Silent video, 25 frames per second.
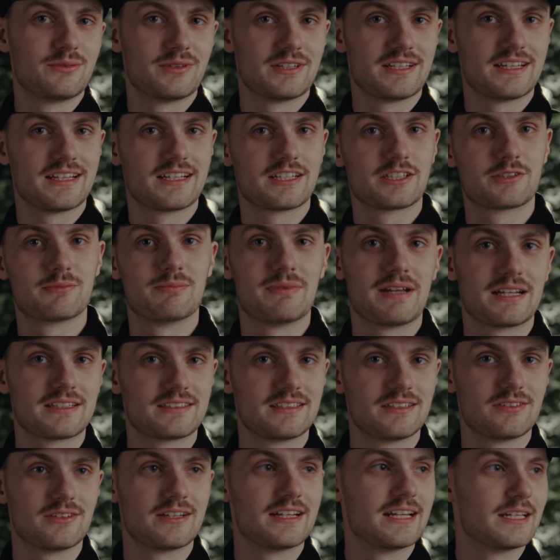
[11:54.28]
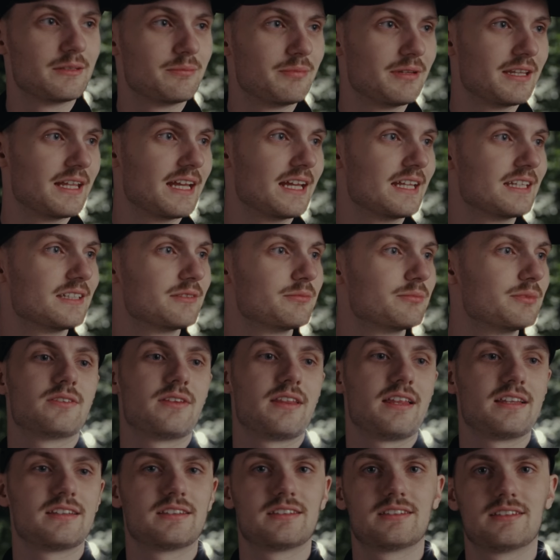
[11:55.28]
what I expected or I had planned, so
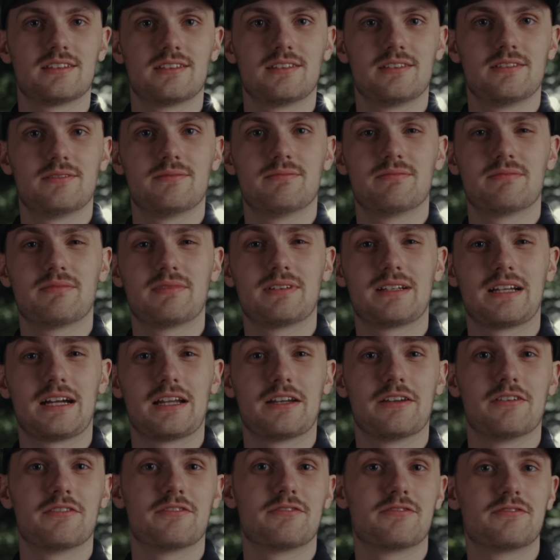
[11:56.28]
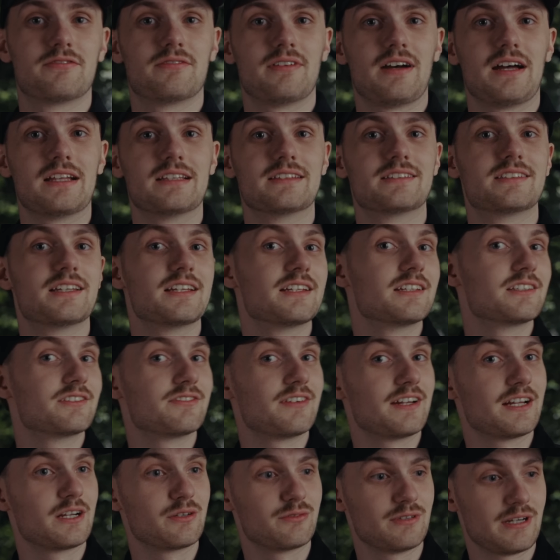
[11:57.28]
that's a kind of
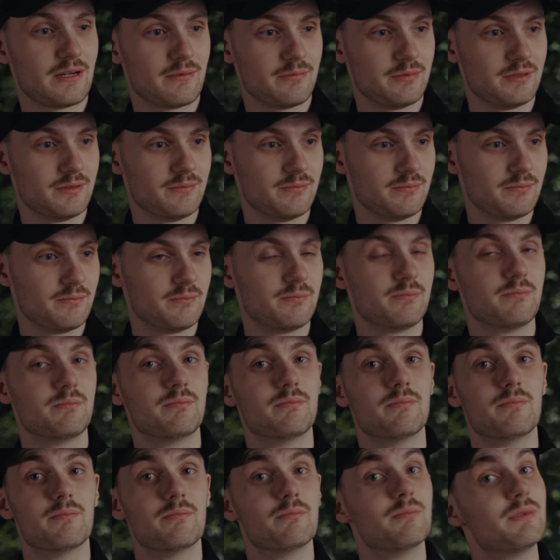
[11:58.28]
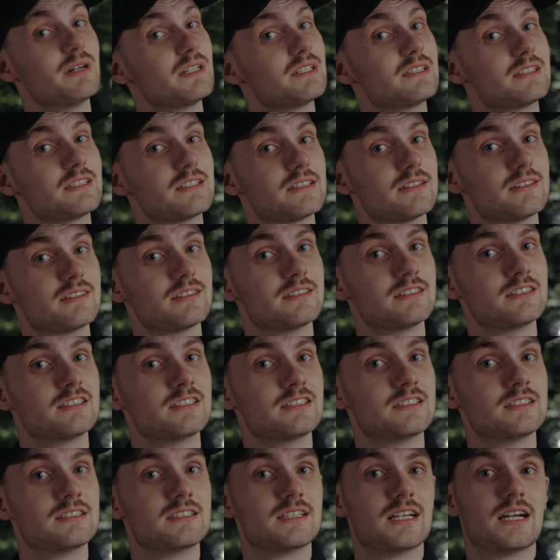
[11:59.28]
unsatisfying wrap. But
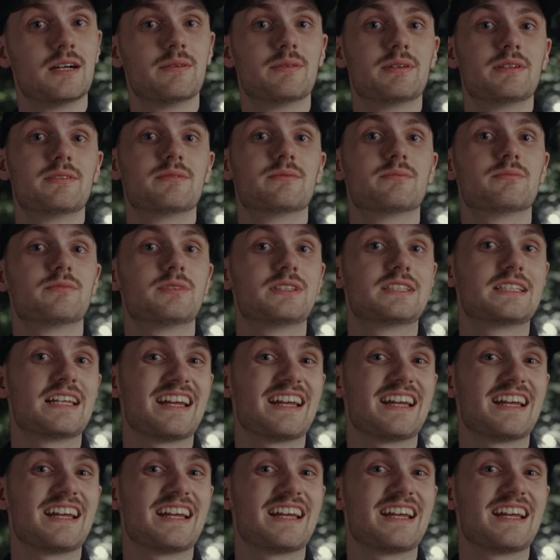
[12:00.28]
I mean, we